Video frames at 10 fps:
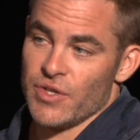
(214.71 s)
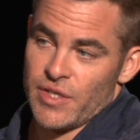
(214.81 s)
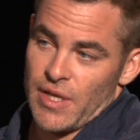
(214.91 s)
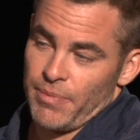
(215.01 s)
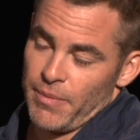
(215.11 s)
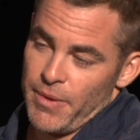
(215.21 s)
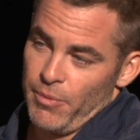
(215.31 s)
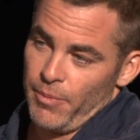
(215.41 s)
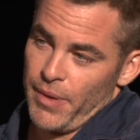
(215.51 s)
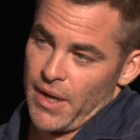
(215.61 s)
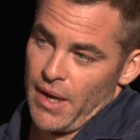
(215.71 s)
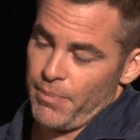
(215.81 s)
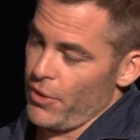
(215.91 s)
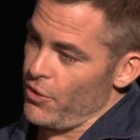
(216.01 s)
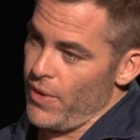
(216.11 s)
just something people pick up,
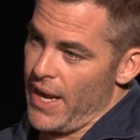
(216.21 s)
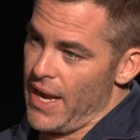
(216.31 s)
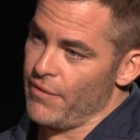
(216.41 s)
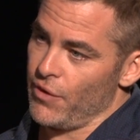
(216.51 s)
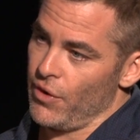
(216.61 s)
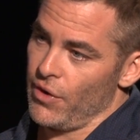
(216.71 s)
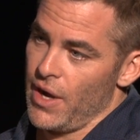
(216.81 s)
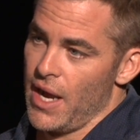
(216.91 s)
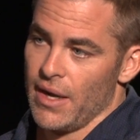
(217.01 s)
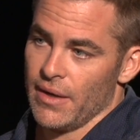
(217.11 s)
or you have or not.